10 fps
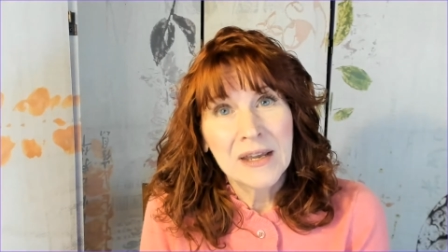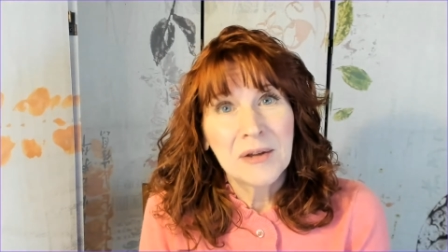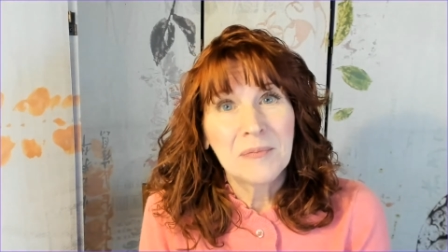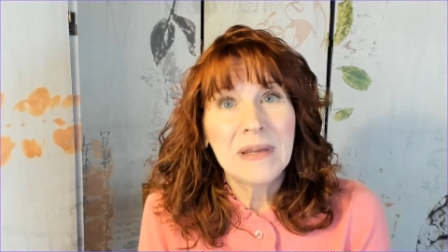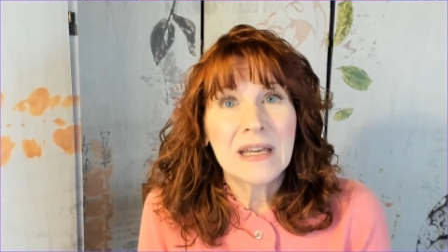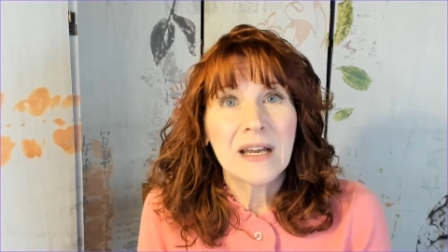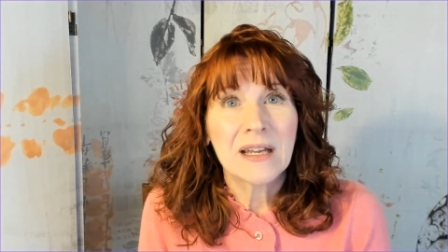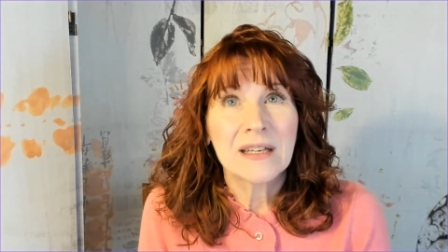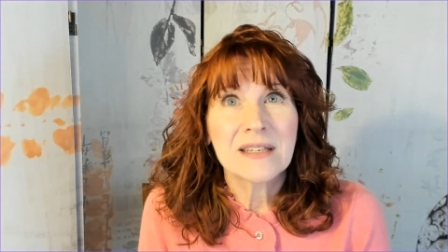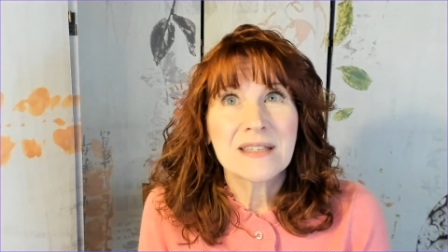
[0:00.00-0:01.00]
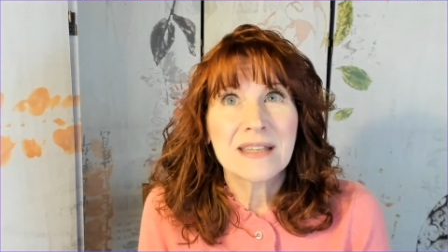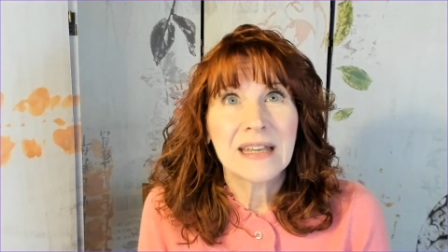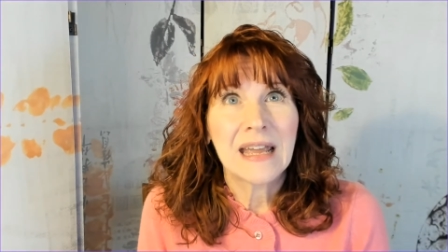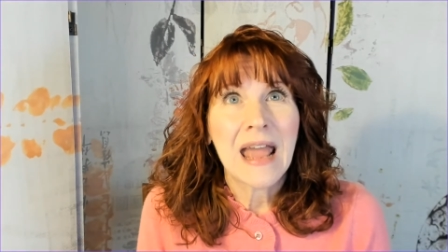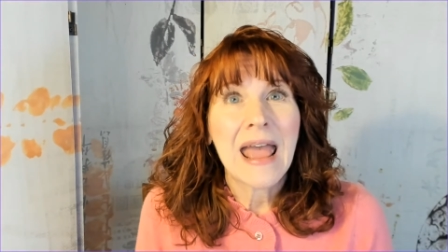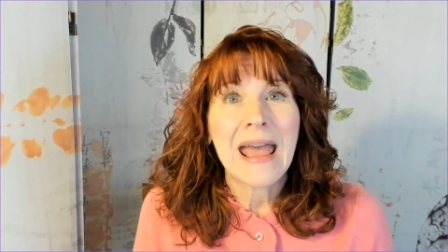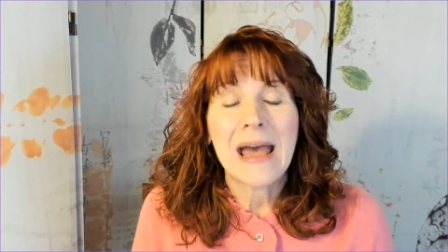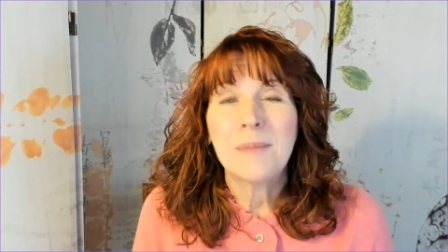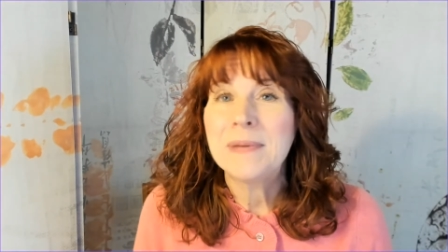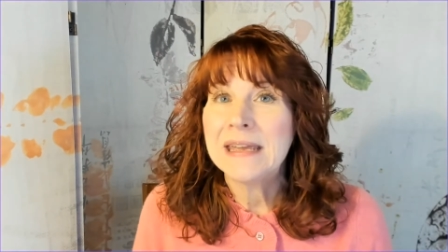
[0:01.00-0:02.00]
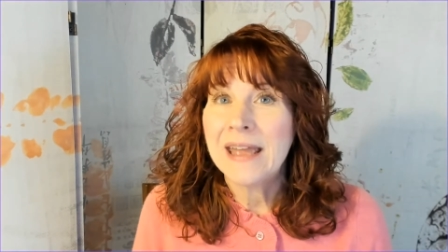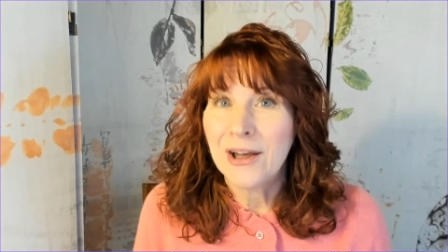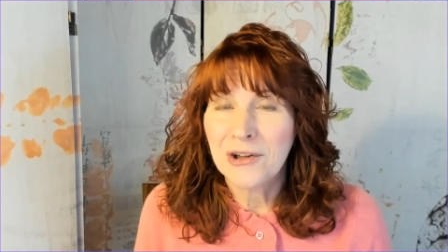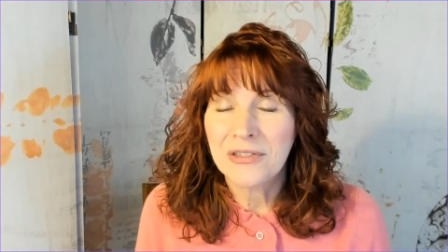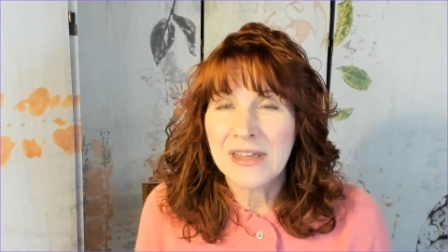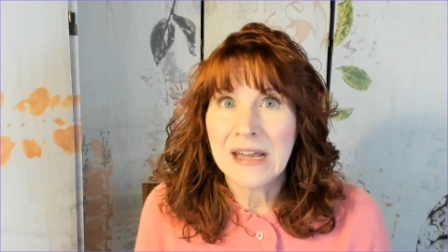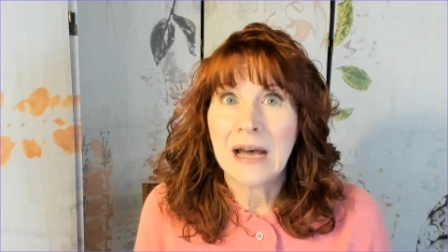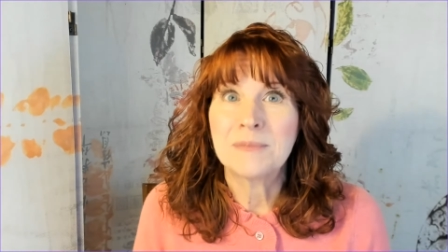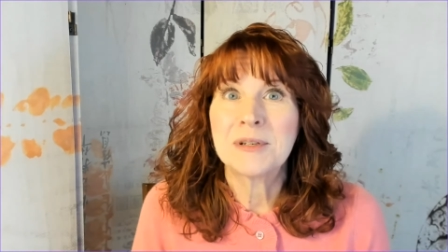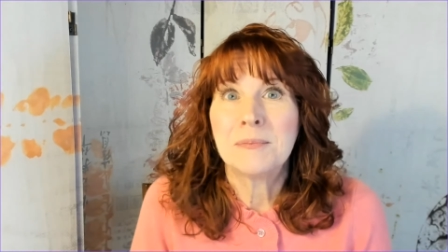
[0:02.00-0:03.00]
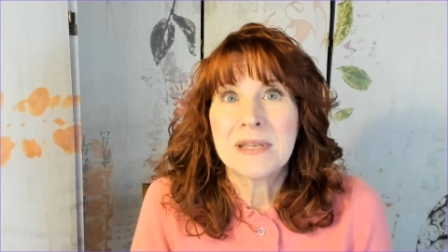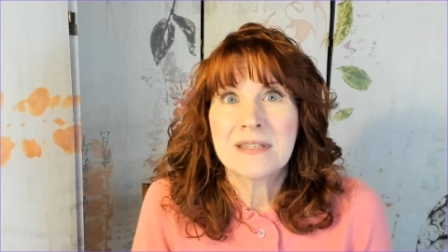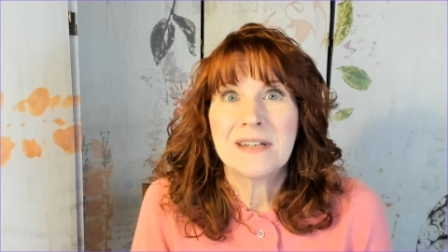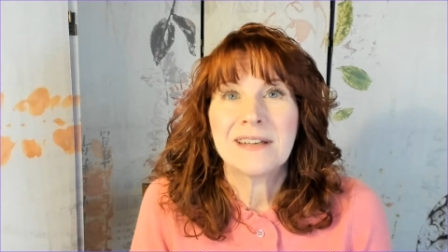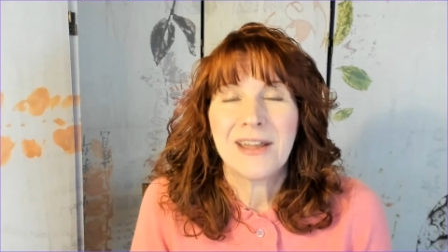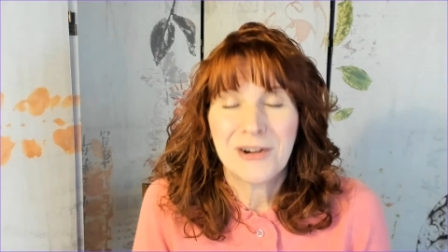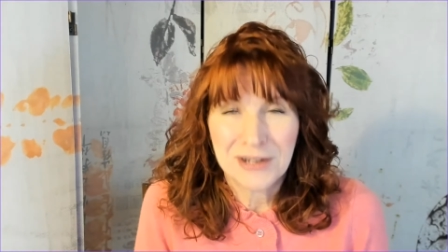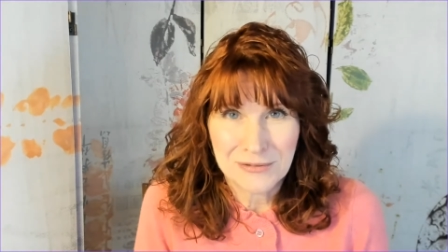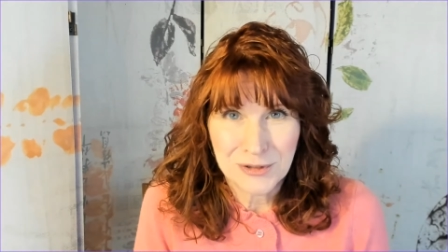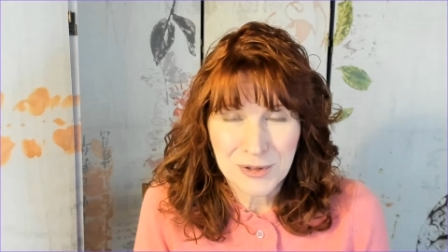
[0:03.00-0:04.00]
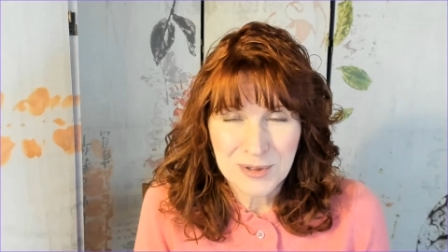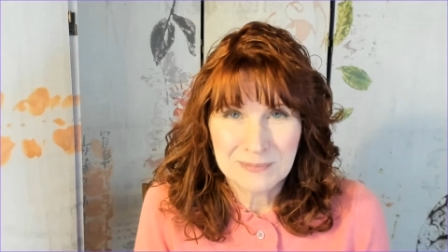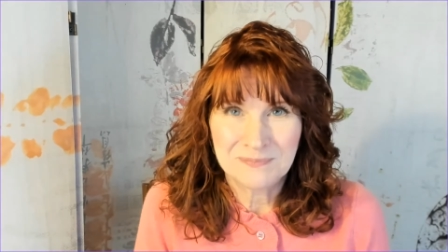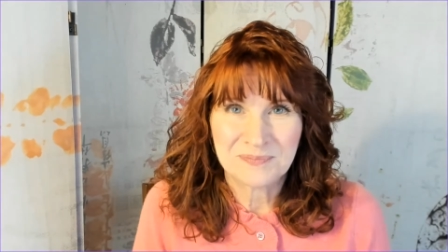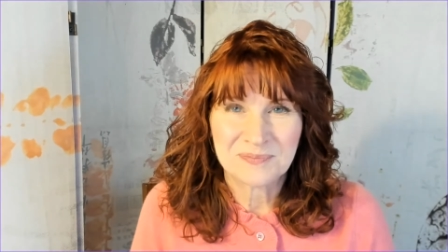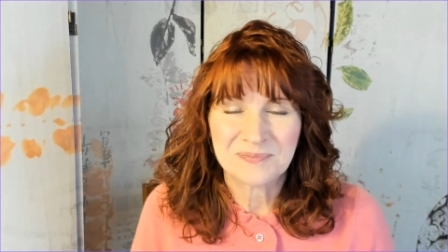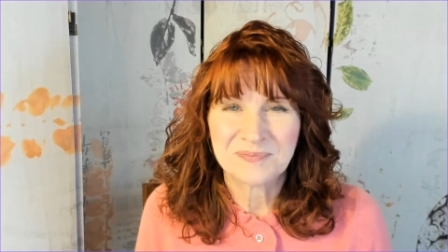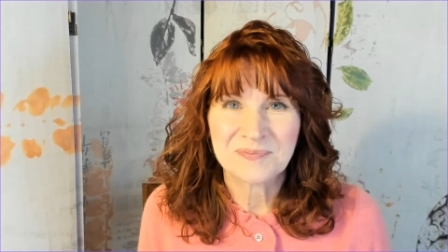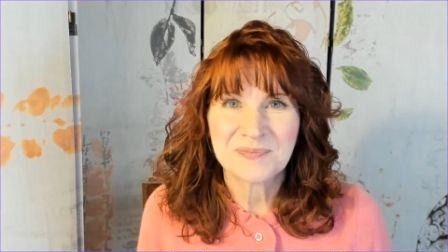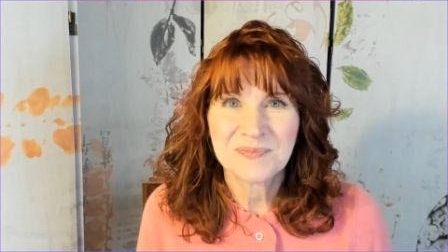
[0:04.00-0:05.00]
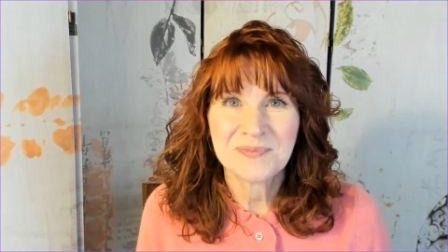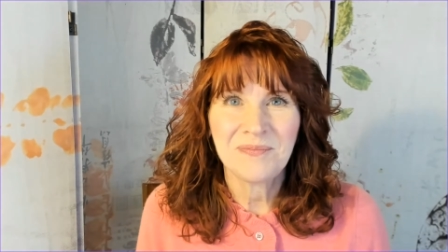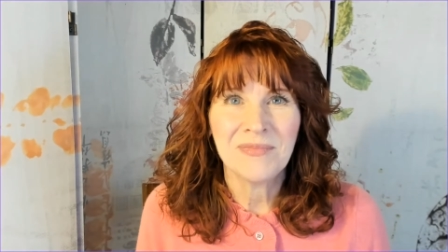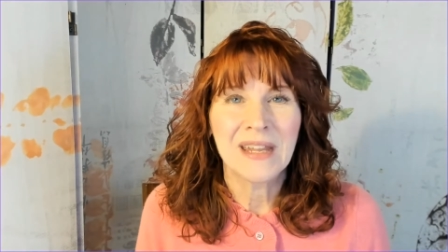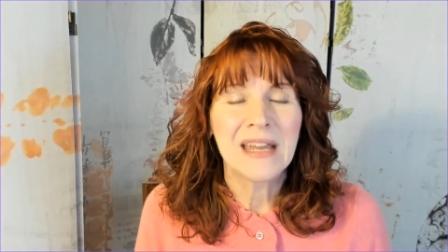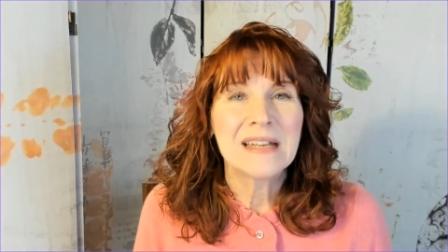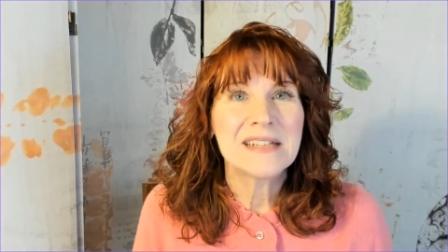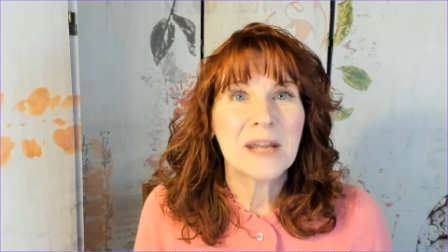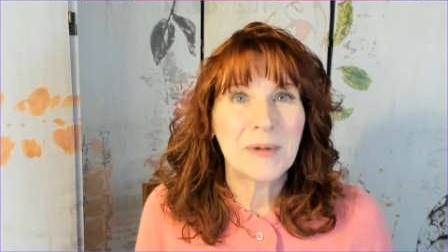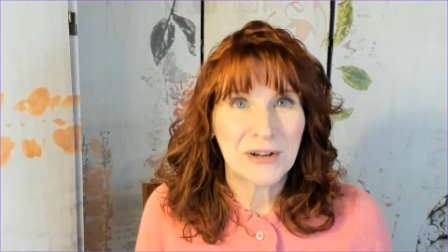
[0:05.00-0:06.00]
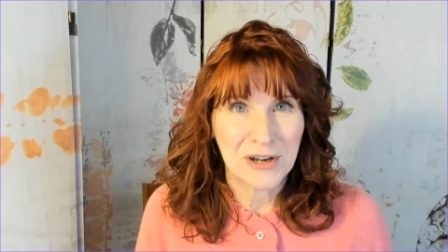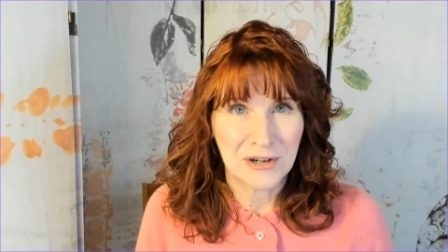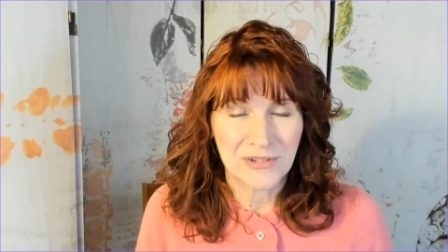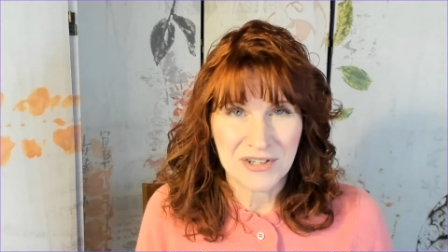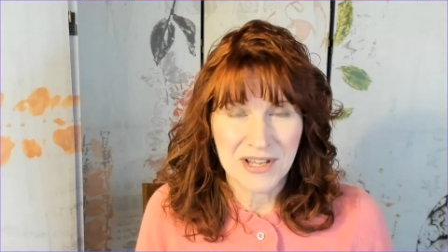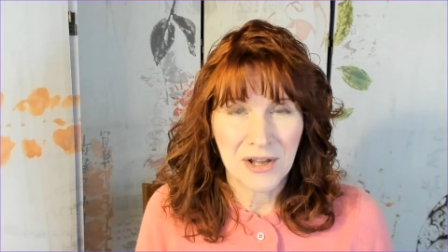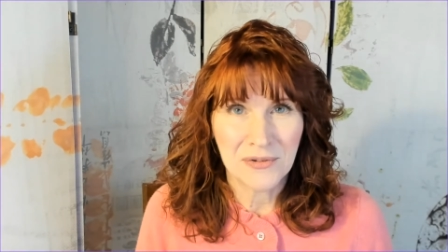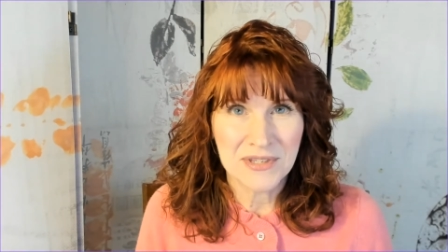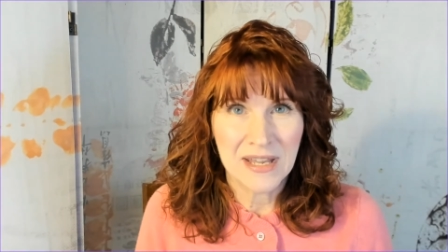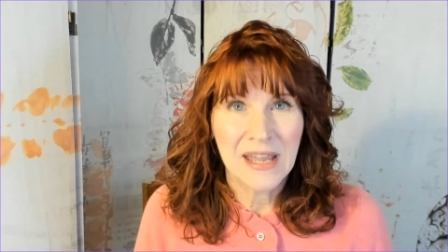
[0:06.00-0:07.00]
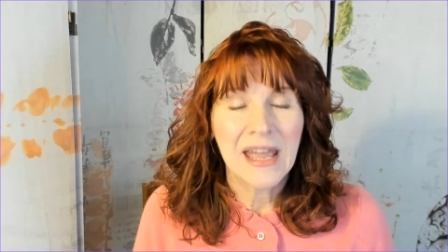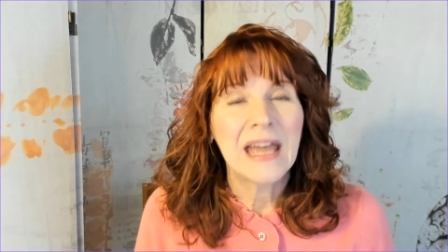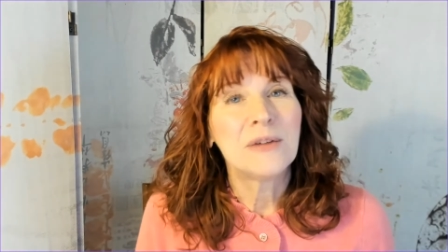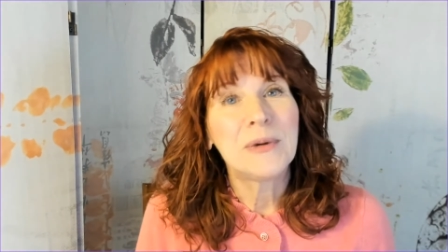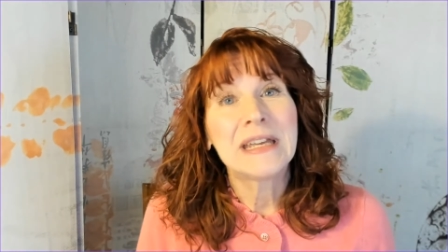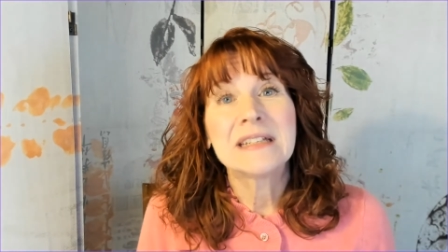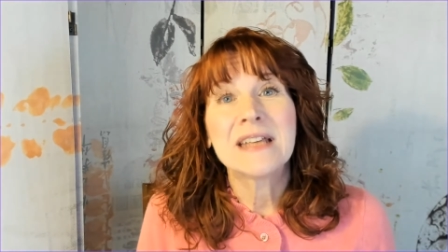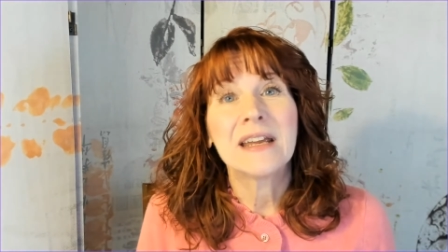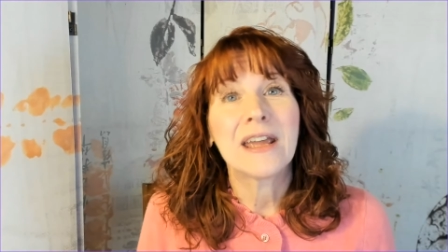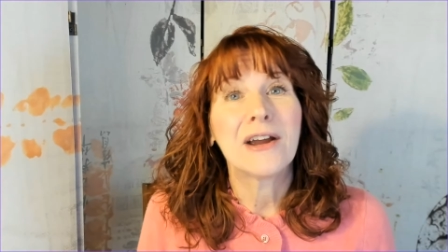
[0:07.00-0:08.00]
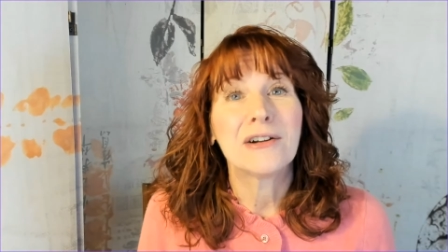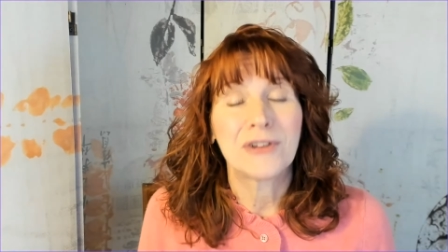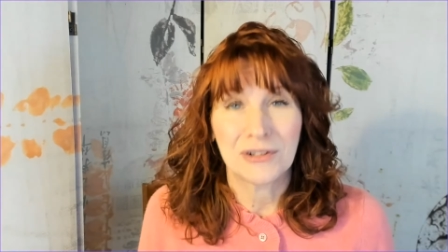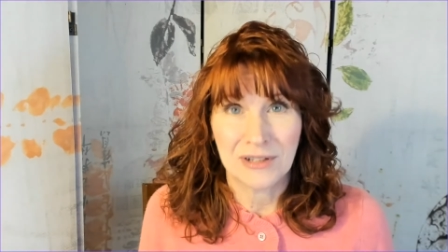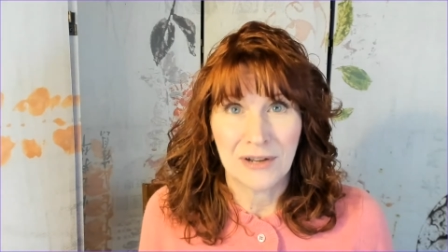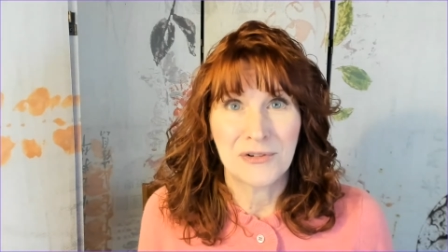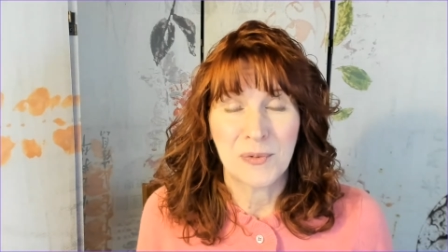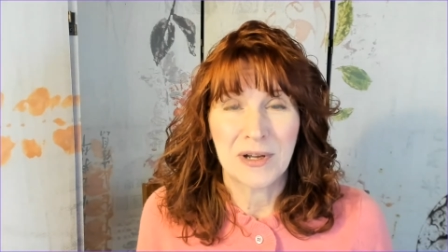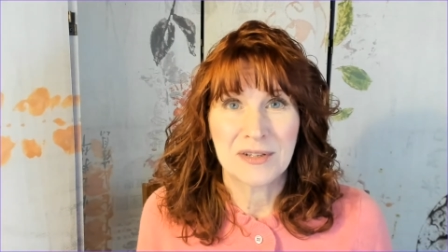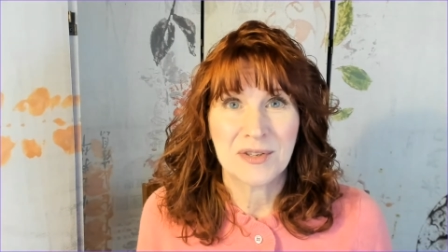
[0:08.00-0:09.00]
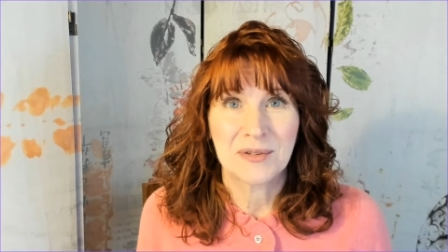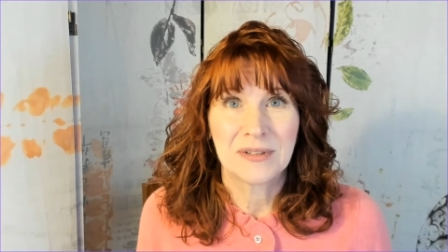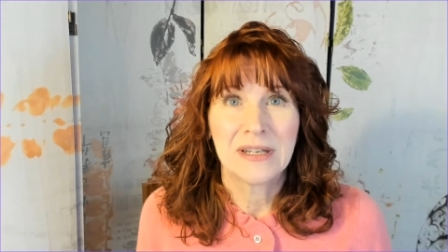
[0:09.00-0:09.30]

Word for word: because happy, healthy, optimistic caregivers take better care of ourselves, and we can take care of our loved ones.